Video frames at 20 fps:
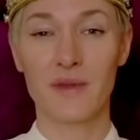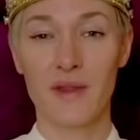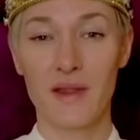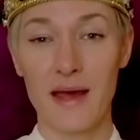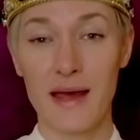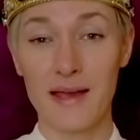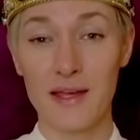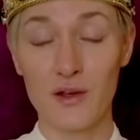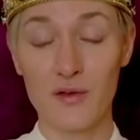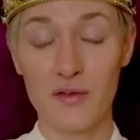
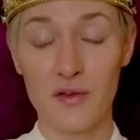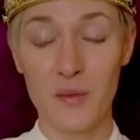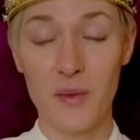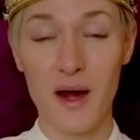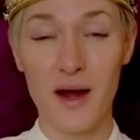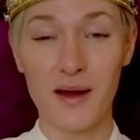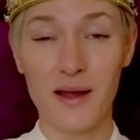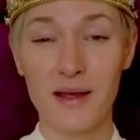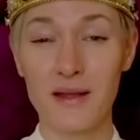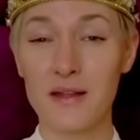Thank you for
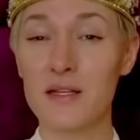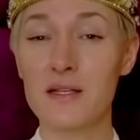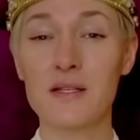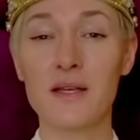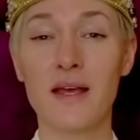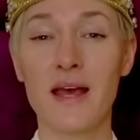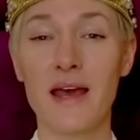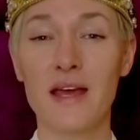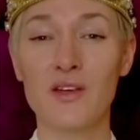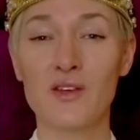marking this
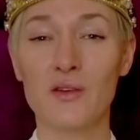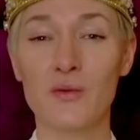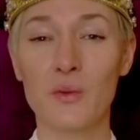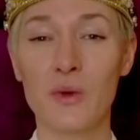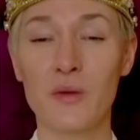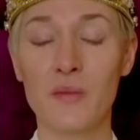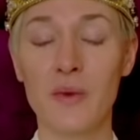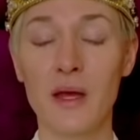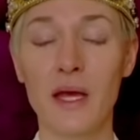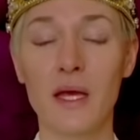occasion
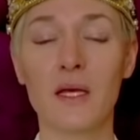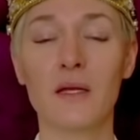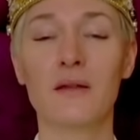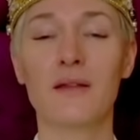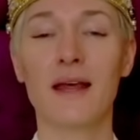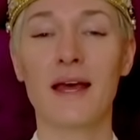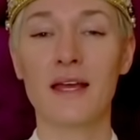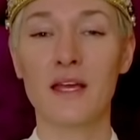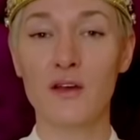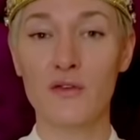with me.
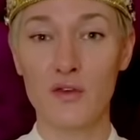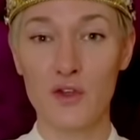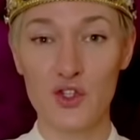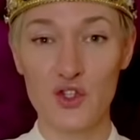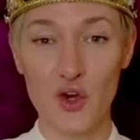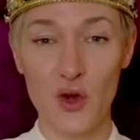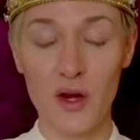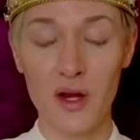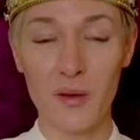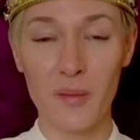Thank you for
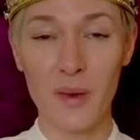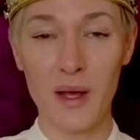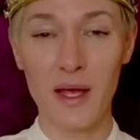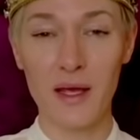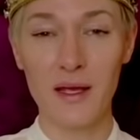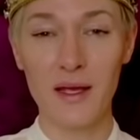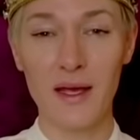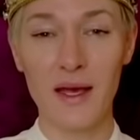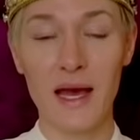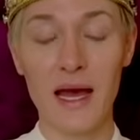joining
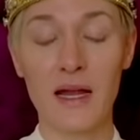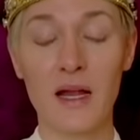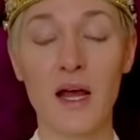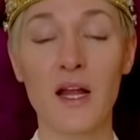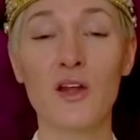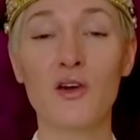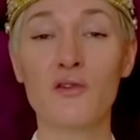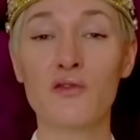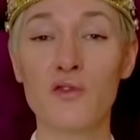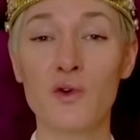me, and I
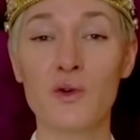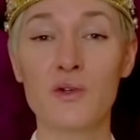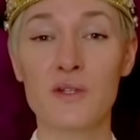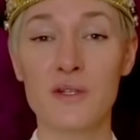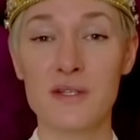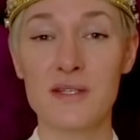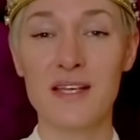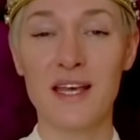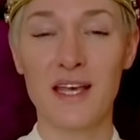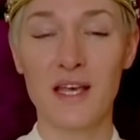look forward to
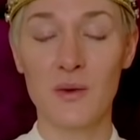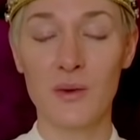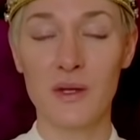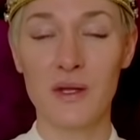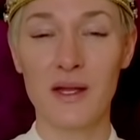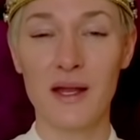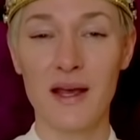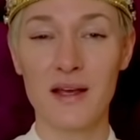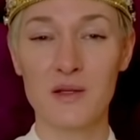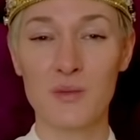seeing you in
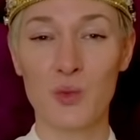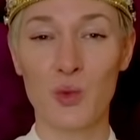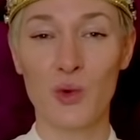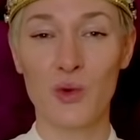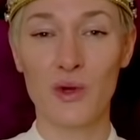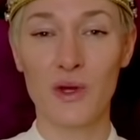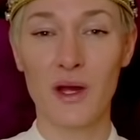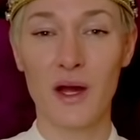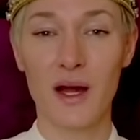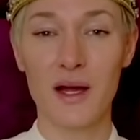the next
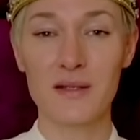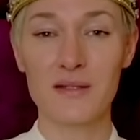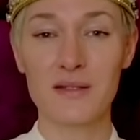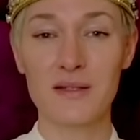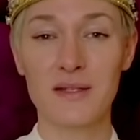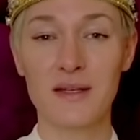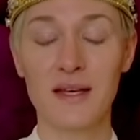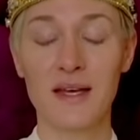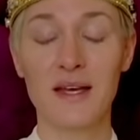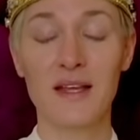broadcast.